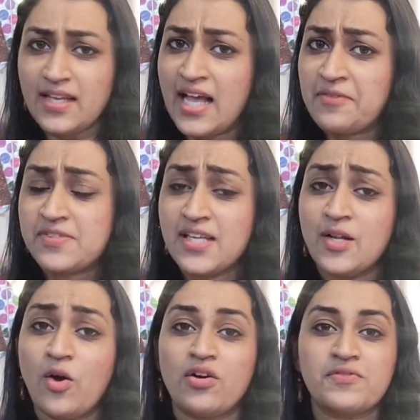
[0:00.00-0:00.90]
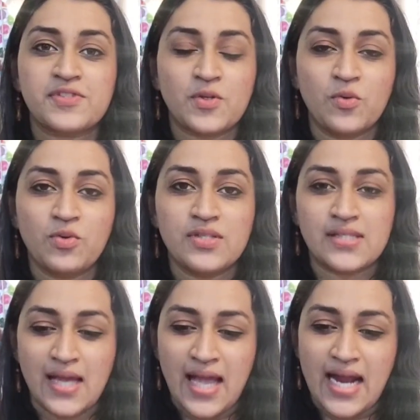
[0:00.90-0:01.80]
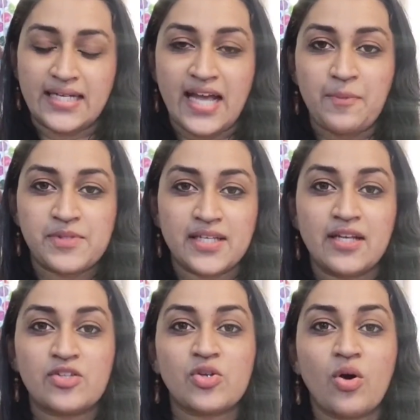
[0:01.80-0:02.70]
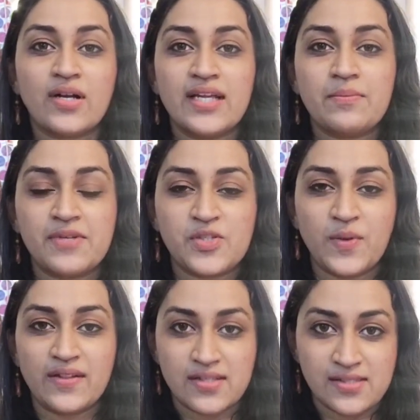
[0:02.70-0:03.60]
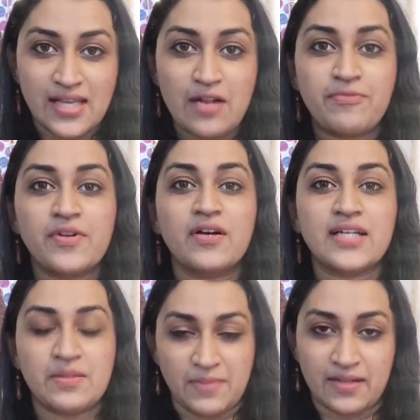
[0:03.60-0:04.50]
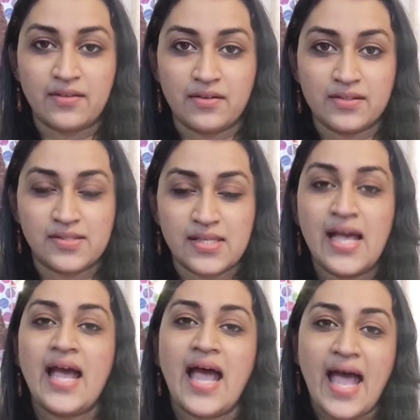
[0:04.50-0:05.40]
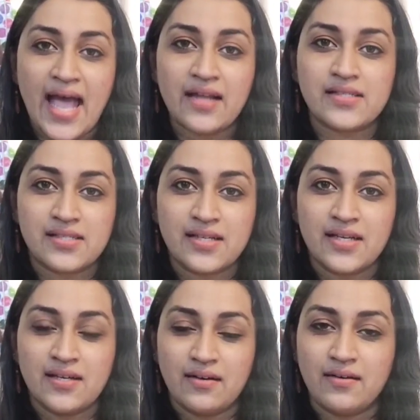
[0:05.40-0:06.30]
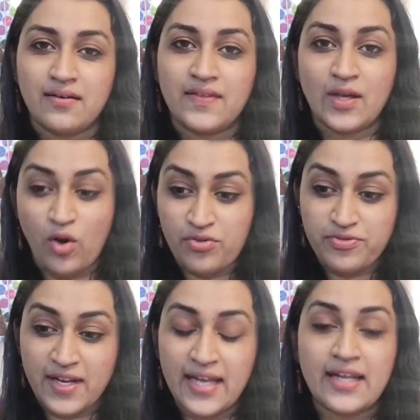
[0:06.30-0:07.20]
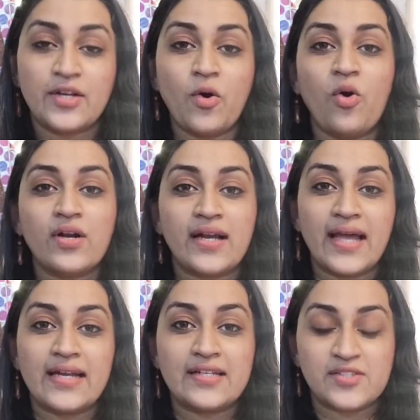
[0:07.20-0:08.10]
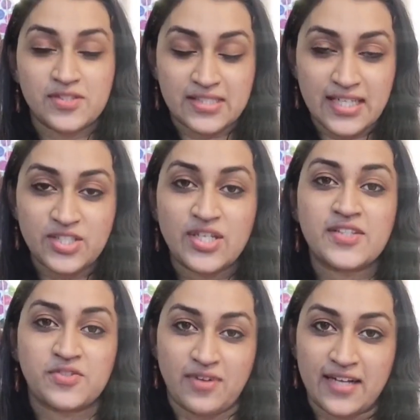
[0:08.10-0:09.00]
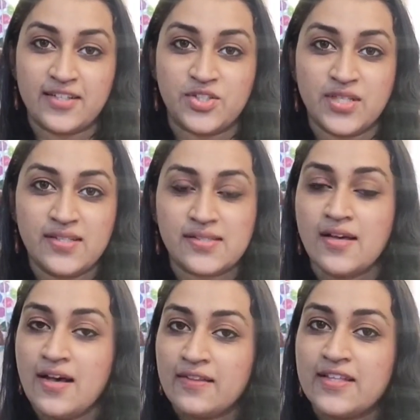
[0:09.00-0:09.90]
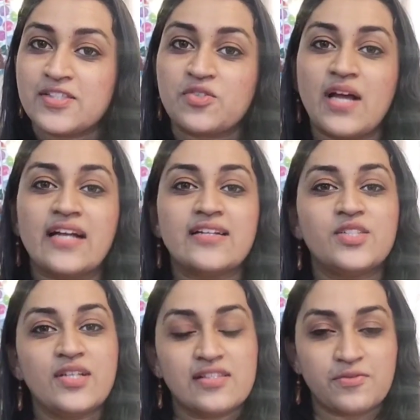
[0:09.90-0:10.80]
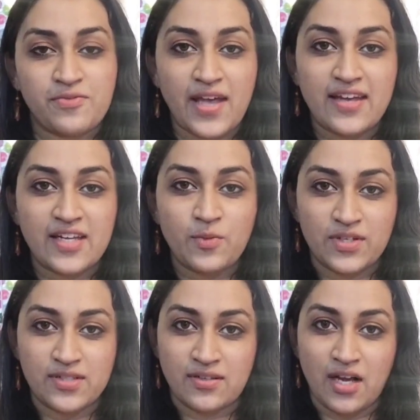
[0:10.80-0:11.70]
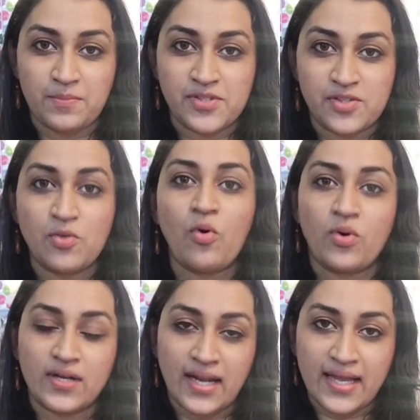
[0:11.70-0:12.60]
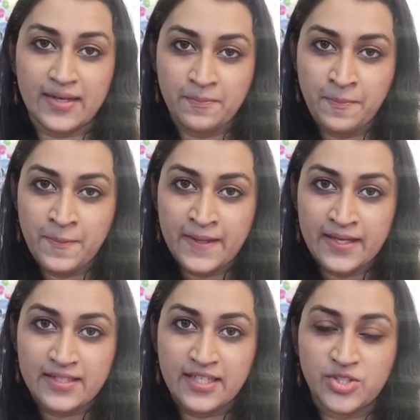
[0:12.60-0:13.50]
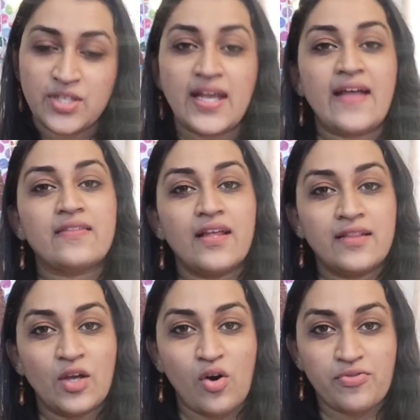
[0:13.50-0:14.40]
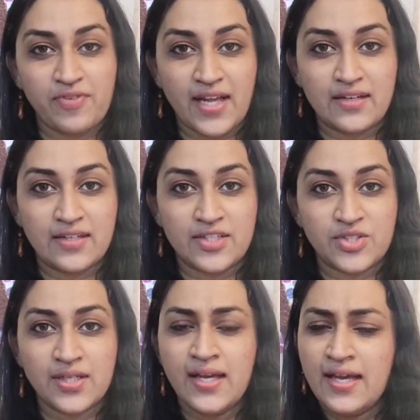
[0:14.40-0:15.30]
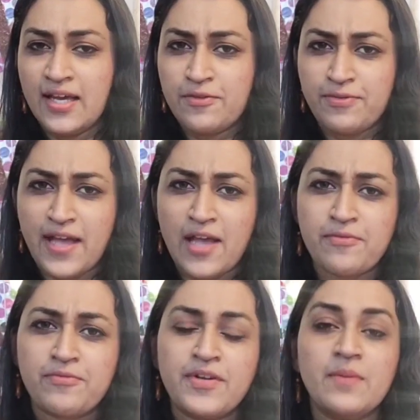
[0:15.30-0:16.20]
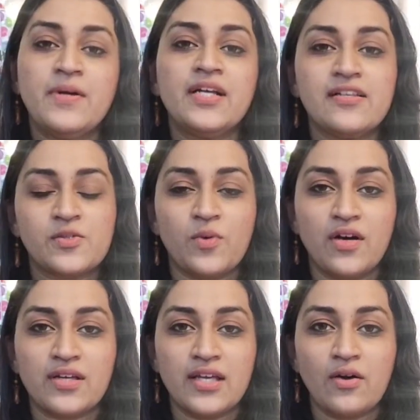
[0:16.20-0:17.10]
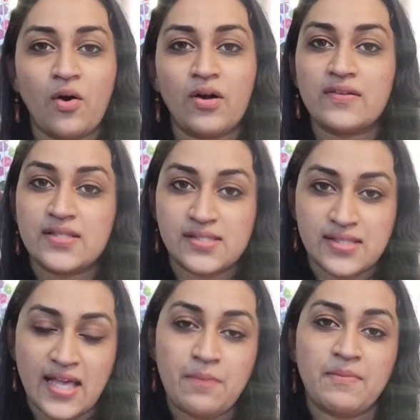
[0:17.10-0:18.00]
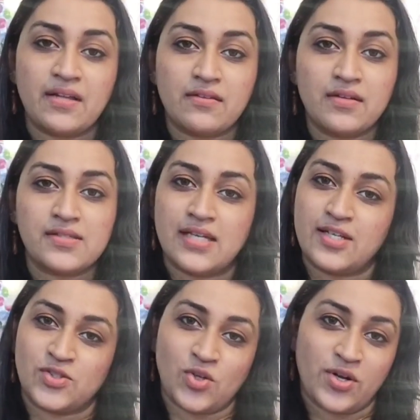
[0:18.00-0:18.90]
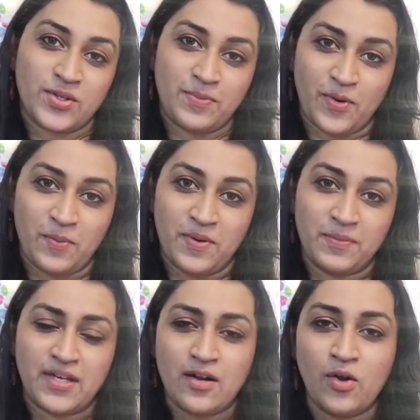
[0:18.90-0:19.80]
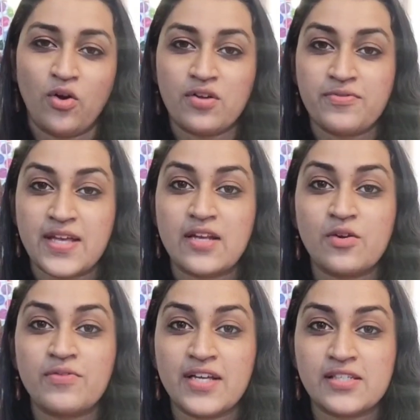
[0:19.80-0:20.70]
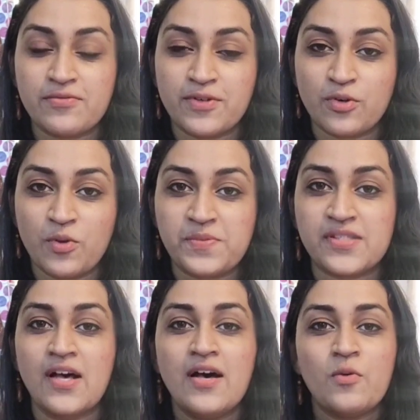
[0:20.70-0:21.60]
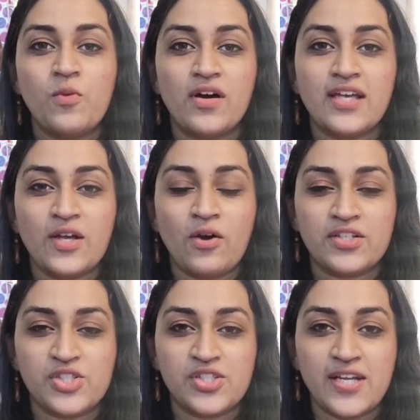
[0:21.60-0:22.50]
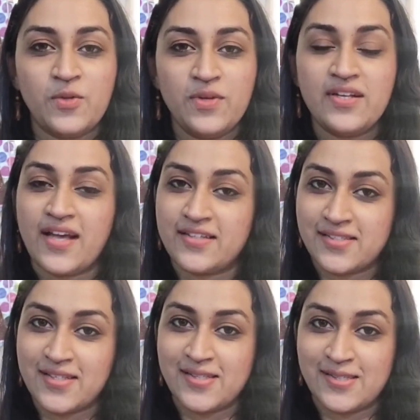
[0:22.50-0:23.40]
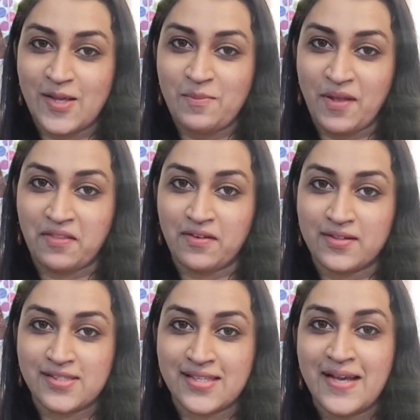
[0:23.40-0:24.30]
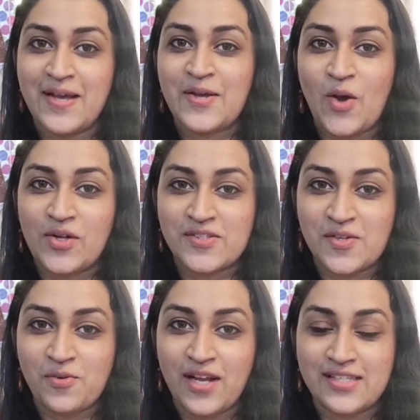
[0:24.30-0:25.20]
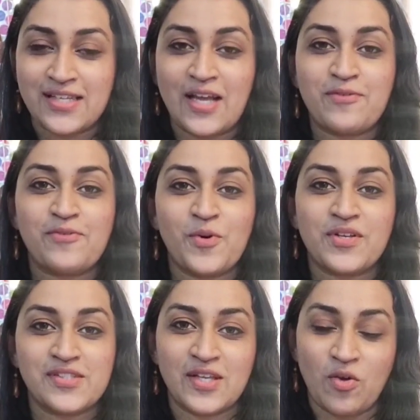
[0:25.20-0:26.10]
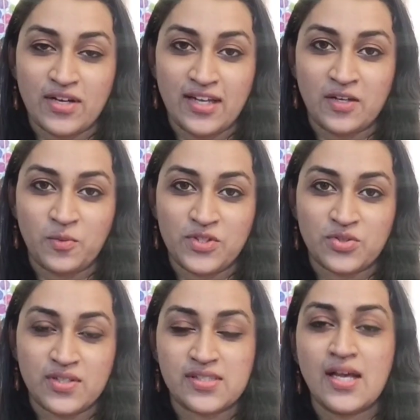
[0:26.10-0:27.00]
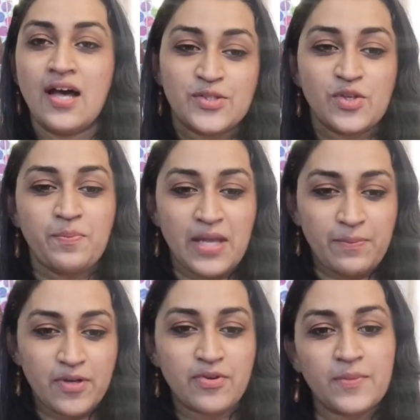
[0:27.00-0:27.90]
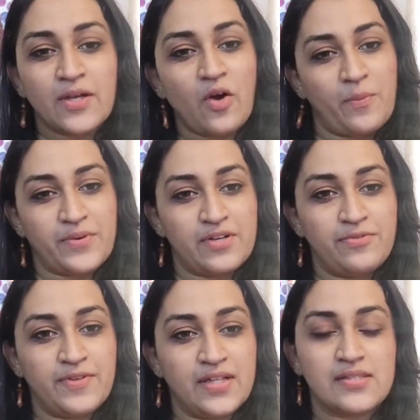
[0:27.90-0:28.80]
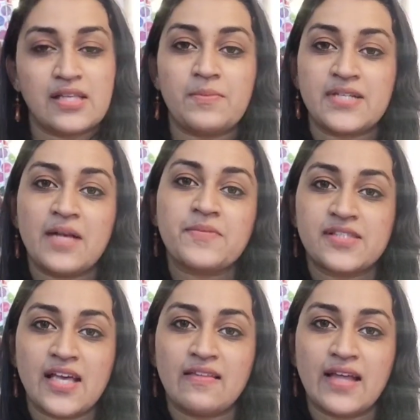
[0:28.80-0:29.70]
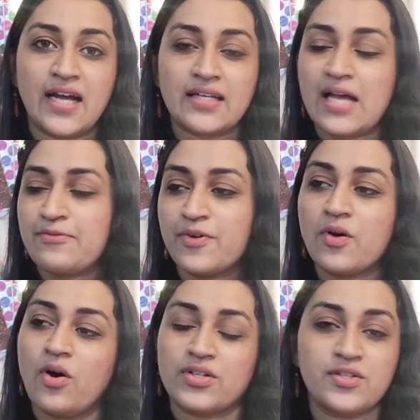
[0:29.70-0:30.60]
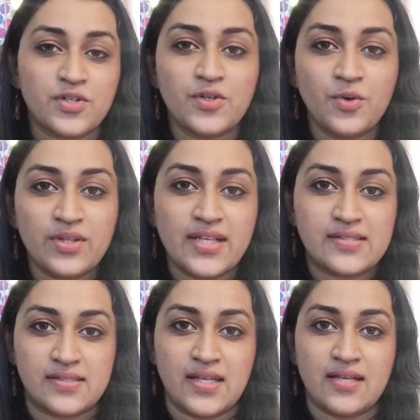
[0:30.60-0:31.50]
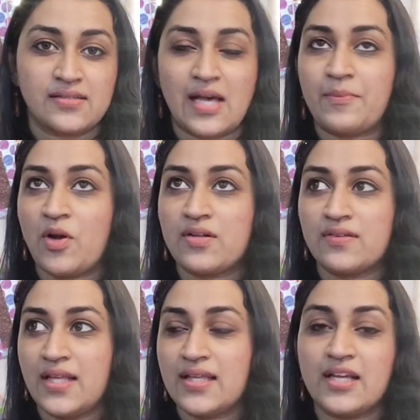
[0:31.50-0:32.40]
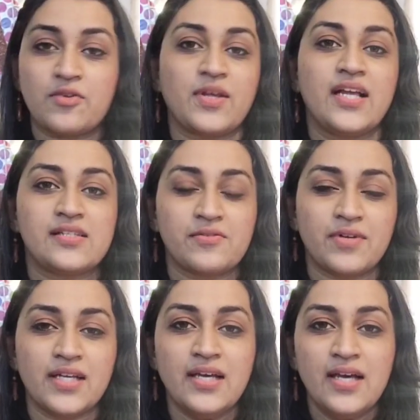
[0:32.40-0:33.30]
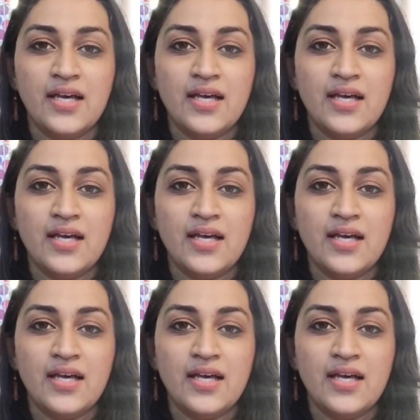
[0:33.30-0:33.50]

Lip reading: I've seen a lot of schools adapting and toggling between the self-learning methods and the offline and online teaching strategies. The strategies vary when it comes to online teaching and then the offline teaching. If everybody is working on the same methods, that is not the problem. There are a lot of innovative groups working on genuine and sincere methods, concentrating and focusing on individuals. So people from the corporate field sometimes say that I've forgotten to do these things. I'm not thinking creatively.